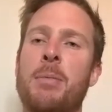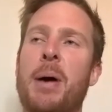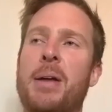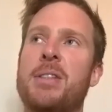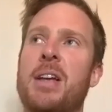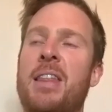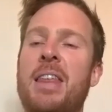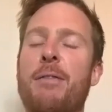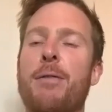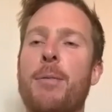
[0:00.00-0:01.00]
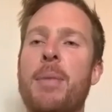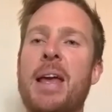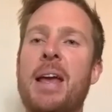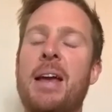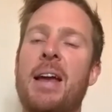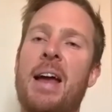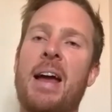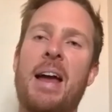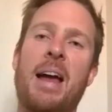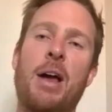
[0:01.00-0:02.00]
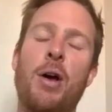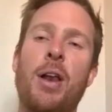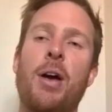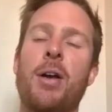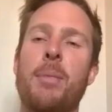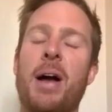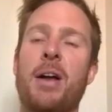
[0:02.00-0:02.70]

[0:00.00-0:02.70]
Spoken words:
But I think for me, early on in my